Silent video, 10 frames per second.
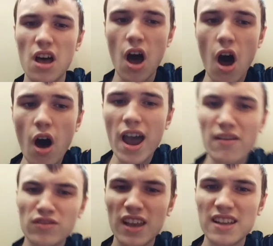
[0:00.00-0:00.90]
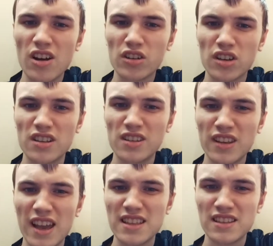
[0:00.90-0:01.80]
I have seen us
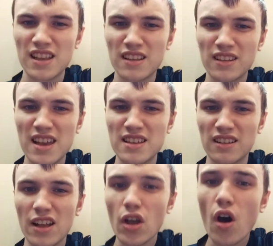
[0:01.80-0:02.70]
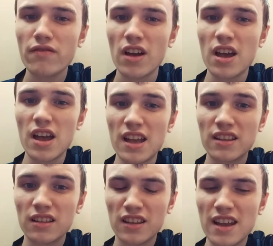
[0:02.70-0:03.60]
concede this season. And I've
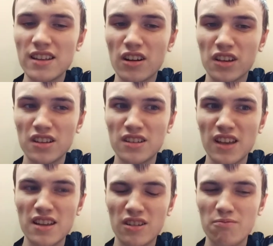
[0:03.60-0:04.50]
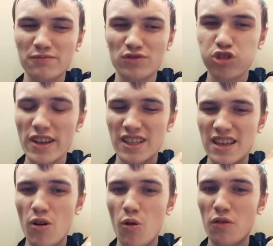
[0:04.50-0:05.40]
seen us concede some pretty
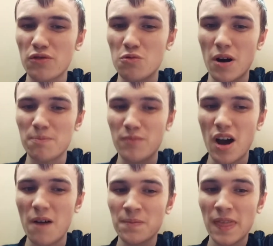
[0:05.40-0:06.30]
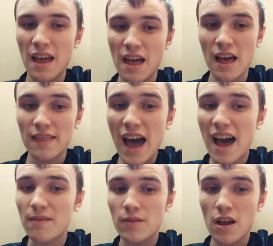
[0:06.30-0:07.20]
awful ones, but
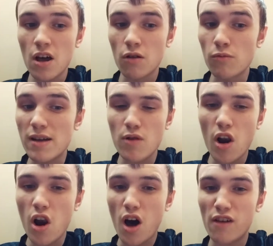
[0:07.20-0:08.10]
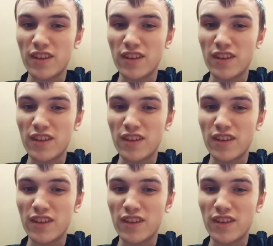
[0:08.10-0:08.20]
we were laughing